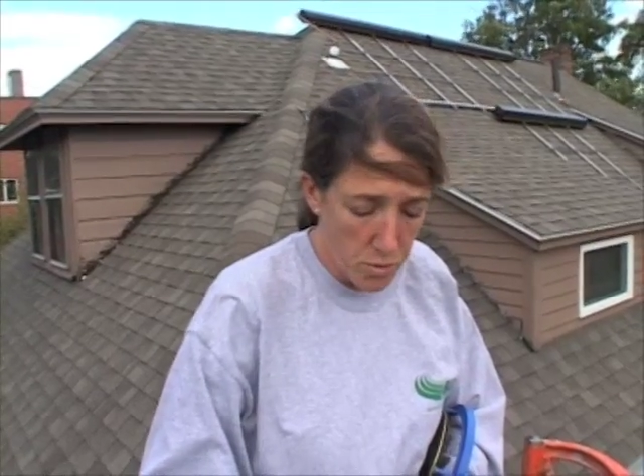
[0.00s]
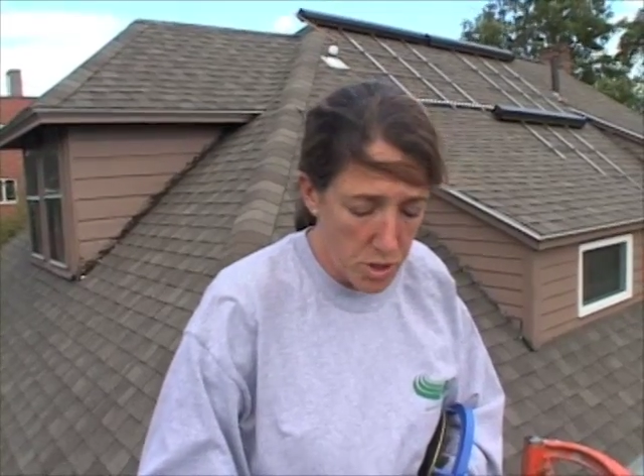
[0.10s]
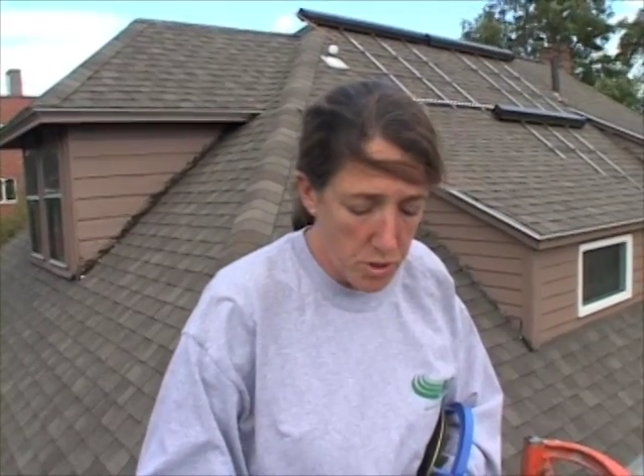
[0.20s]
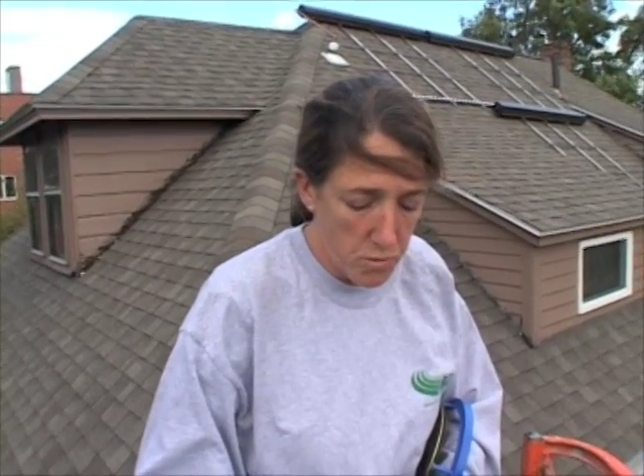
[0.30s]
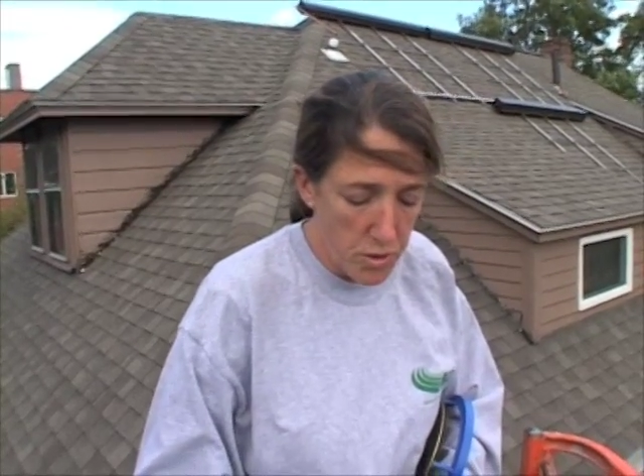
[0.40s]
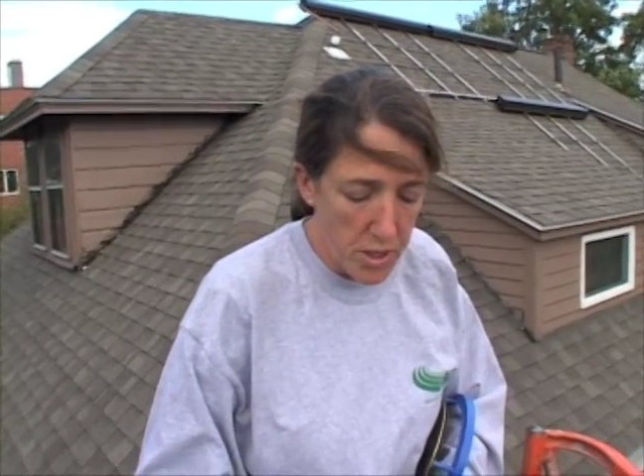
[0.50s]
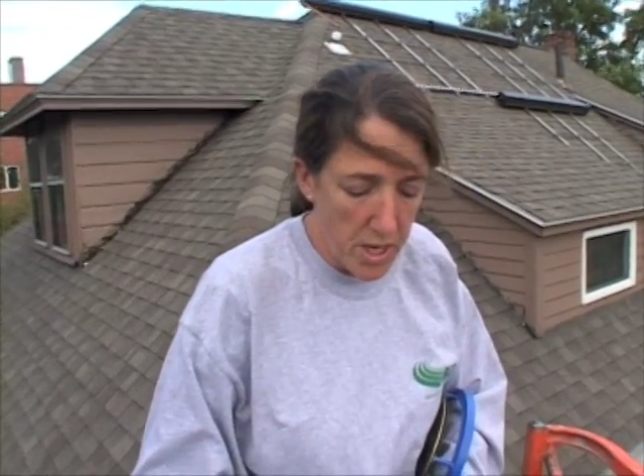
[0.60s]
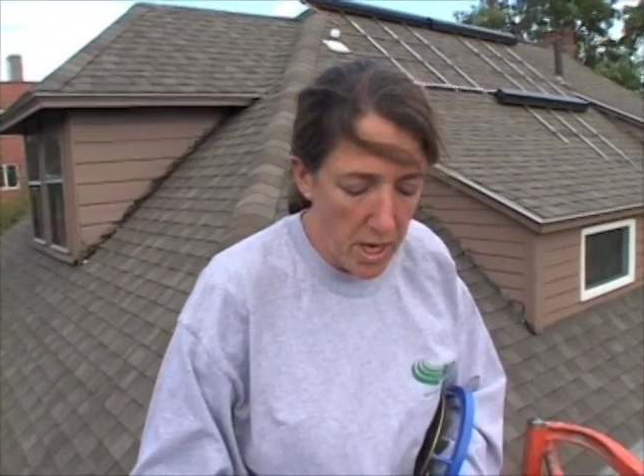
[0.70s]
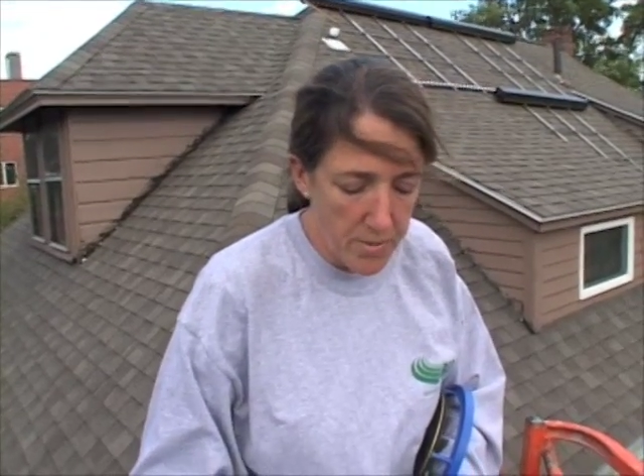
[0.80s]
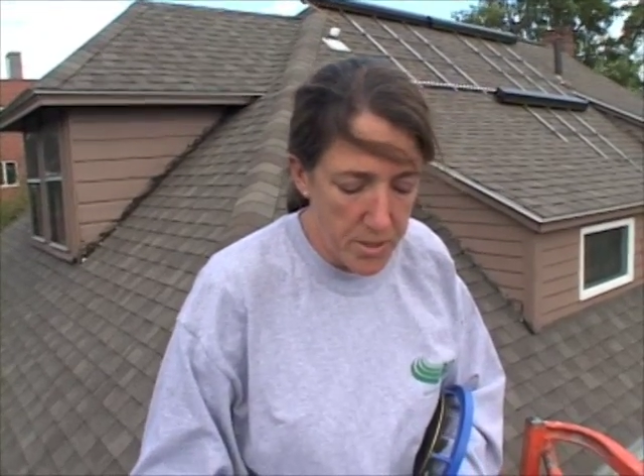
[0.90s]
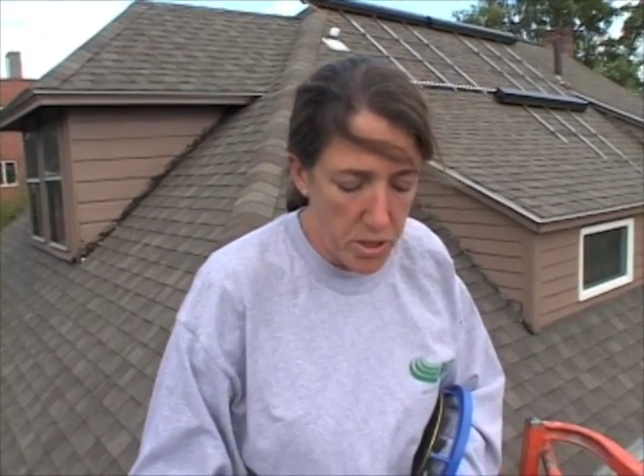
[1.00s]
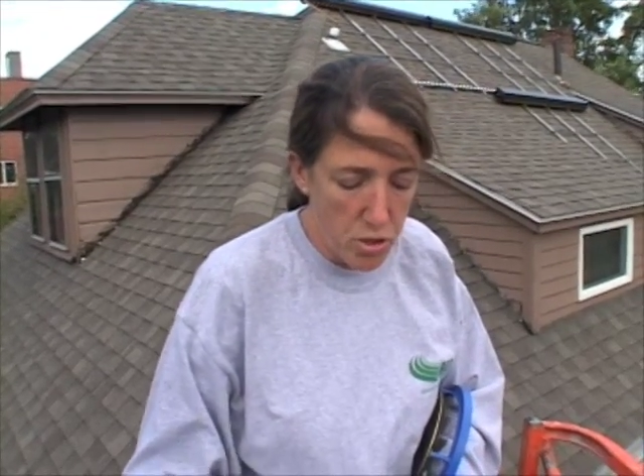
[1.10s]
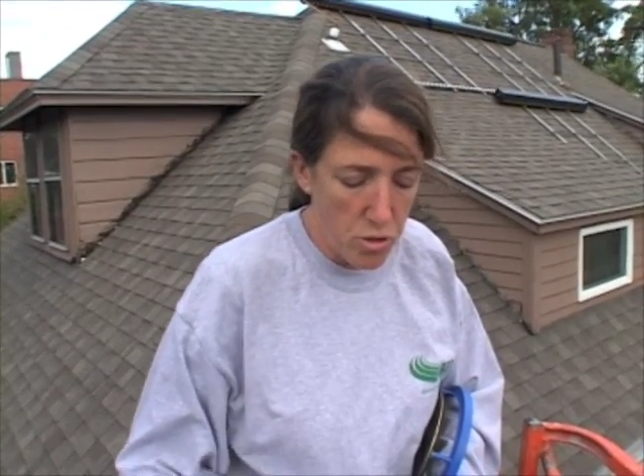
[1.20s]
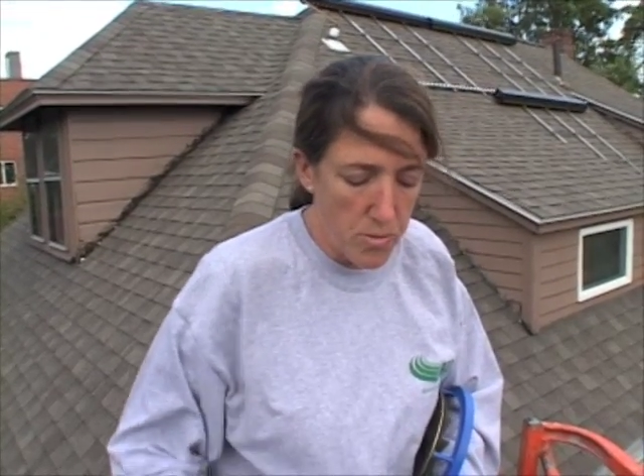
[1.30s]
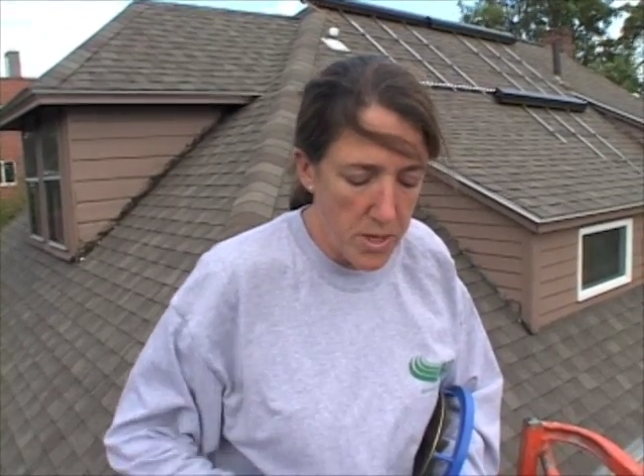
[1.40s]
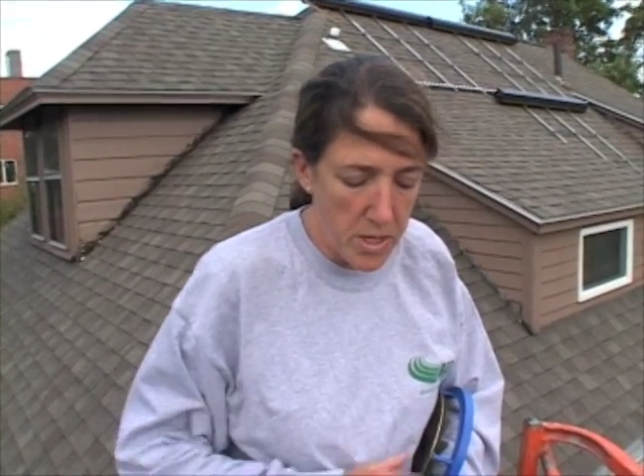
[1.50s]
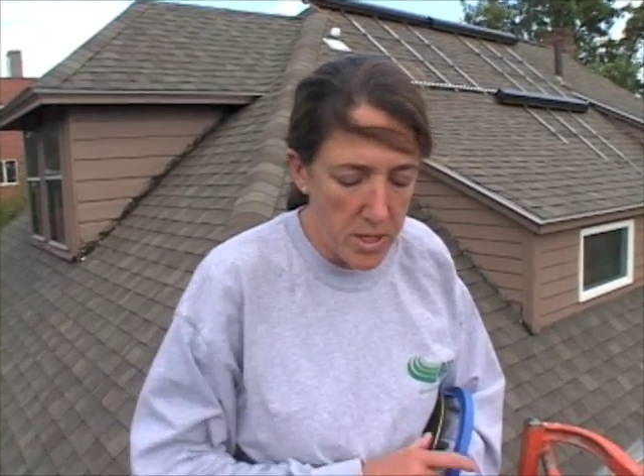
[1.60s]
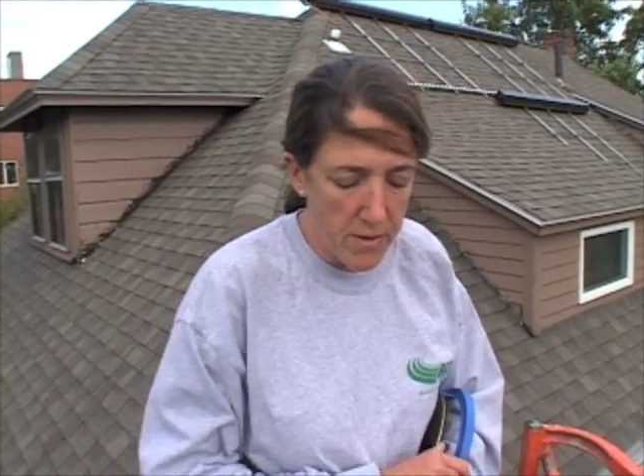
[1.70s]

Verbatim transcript: which really helps determine